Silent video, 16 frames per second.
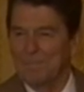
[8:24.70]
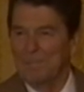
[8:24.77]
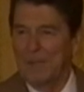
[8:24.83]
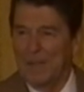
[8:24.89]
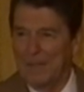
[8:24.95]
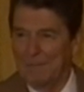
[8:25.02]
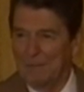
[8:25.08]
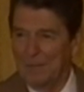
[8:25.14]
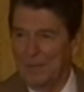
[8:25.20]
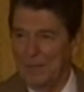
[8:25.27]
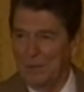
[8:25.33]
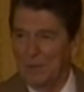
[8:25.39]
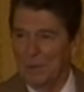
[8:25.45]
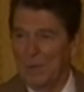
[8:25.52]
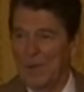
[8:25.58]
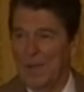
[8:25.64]
made everything
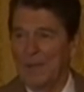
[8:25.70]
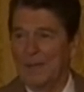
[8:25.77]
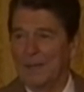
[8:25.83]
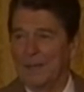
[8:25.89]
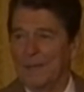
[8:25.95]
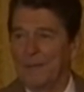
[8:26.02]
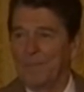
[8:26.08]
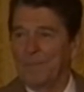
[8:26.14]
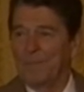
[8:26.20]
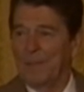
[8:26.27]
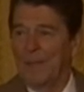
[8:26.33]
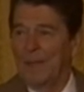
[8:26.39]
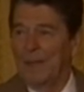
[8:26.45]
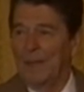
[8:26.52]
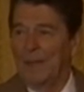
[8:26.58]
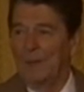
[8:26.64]
go right.
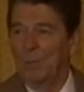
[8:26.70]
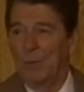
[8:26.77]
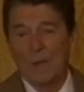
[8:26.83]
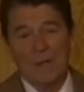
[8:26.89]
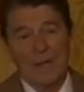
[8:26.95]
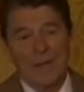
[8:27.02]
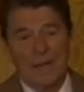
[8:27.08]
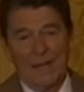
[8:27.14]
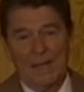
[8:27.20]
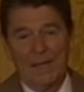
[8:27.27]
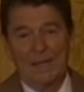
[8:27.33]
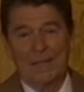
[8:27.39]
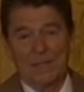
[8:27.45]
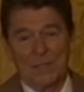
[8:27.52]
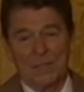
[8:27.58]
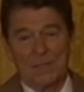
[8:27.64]
And one day
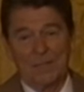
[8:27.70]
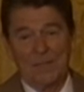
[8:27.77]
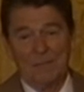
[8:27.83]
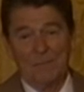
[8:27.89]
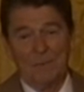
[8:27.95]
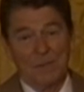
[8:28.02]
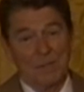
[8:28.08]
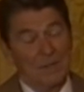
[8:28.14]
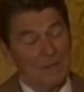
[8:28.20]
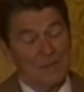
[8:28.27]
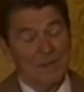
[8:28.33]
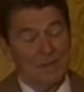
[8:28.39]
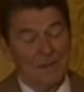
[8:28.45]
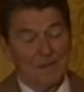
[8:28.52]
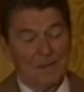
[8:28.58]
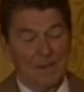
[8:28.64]
his team was
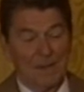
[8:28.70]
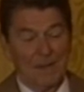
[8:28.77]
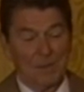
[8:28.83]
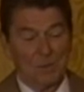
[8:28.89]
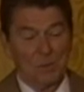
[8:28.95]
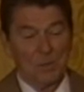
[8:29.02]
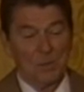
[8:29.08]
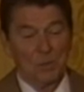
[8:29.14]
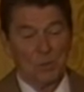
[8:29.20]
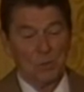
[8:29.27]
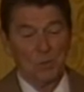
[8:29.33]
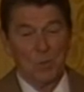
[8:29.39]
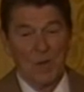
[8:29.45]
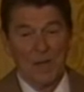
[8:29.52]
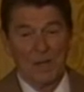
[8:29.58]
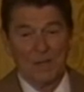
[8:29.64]
not doing too
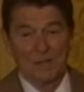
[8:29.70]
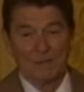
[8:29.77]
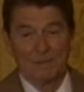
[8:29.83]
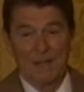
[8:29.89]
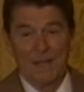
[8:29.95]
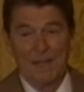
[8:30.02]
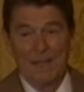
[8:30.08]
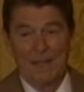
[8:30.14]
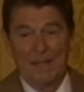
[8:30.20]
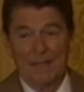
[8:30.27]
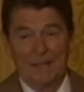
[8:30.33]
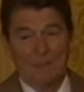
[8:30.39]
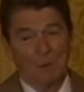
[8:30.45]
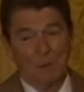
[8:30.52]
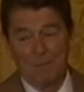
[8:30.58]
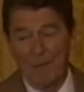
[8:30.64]
well,
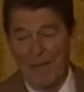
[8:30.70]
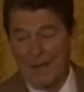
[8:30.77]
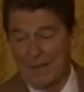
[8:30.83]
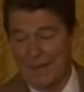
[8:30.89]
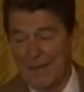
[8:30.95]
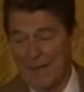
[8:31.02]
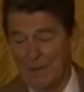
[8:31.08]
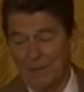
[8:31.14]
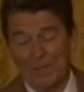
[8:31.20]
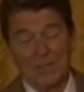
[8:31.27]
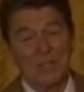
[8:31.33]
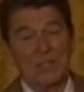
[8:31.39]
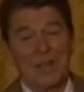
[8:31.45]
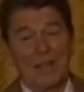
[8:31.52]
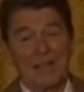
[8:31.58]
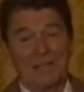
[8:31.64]
and they were back down
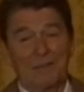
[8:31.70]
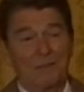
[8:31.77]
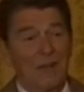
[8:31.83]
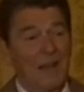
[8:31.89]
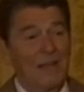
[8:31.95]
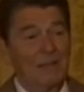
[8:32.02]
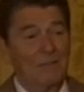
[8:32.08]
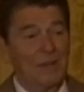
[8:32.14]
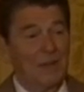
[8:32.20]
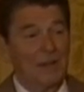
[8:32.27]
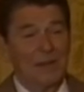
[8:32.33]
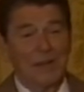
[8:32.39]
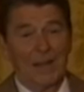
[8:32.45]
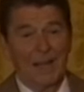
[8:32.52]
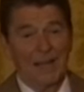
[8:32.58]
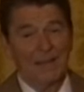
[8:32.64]
inside the five
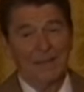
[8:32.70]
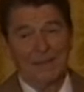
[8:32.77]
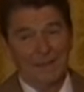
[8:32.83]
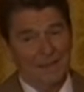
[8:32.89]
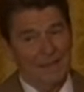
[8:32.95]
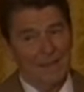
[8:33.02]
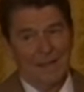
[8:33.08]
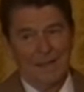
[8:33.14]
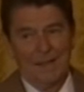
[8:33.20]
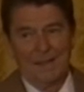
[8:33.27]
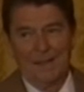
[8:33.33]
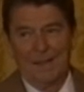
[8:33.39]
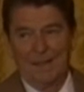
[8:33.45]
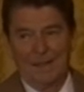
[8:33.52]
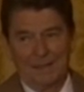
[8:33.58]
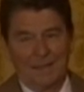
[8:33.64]
yard line,
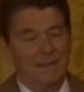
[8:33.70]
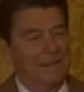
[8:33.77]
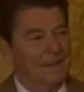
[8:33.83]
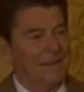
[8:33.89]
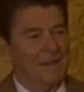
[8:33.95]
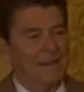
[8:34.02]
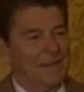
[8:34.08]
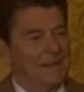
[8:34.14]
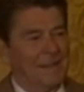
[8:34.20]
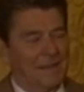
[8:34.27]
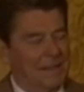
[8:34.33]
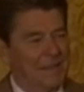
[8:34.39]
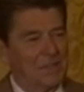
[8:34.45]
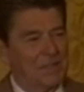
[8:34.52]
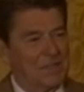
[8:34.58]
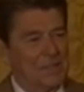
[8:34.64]
and they
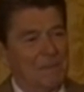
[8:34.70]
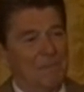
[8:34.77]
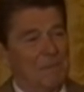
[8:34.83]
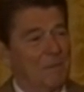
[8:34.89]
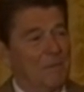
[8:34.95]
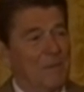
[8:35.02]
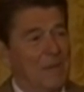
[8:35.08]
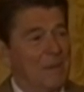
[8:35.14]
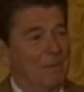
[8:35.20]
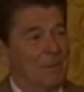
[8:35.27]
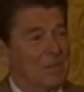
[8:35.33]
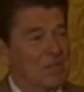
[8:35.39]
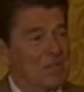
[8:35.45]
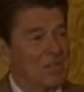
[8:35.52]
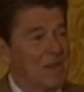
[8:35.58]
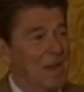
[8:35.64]
didn't seem to be able
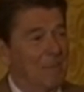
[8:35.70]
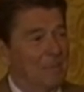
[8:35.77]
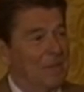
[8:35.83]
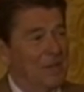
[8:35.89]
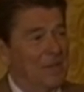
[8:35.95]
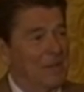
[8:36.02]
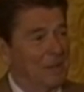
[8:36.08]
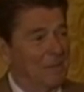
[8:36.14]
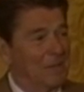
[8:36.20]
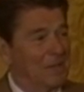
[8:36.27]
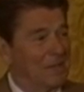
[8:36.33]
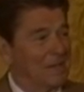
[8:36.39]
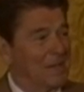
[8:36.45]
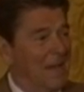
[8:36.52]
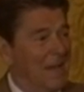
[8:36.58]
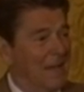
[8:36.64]
to stop the enemy
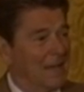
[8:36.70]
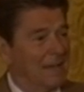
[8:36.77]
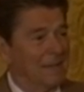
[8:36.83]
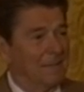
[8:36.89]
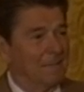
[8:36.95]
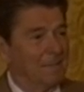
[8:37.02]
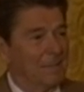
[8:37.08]
attack.